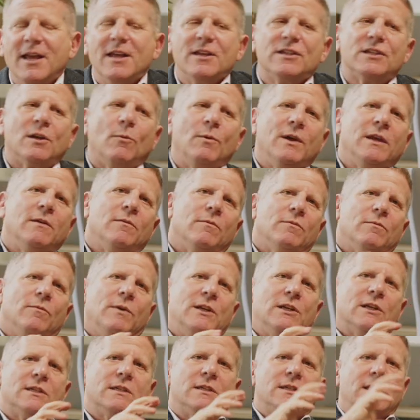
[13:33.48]
So
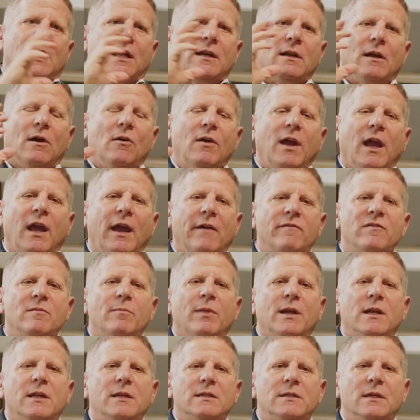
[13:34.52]
we just said, okay,
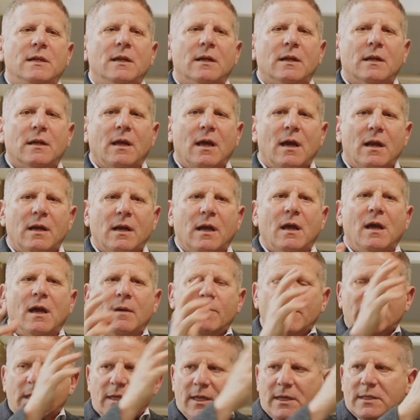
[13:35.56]
everybody's going to kind of
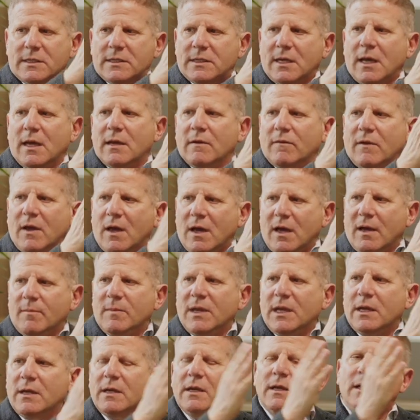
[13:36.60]
come at this kind of
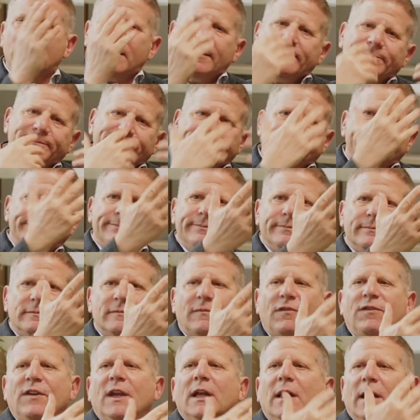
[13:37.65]
common
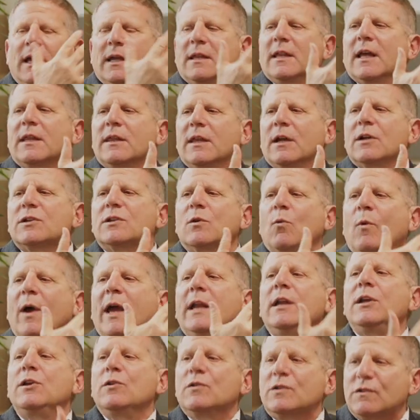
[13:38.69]
feeling that there's a way
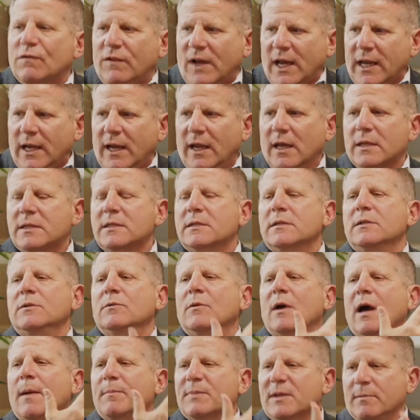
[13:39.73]
to use finance to
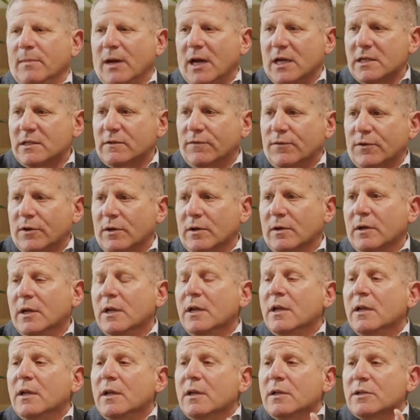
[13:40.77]
optimize for
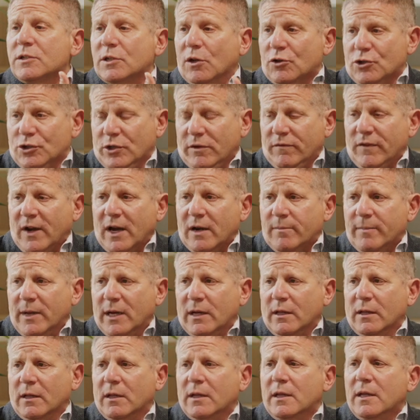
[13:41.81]
social
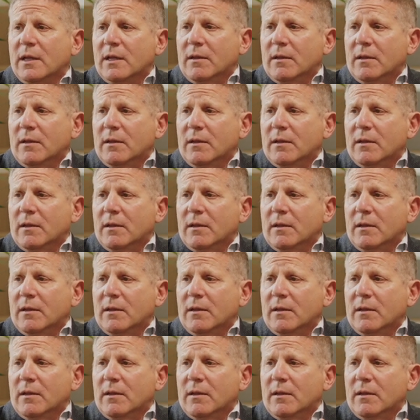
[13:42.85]
environmental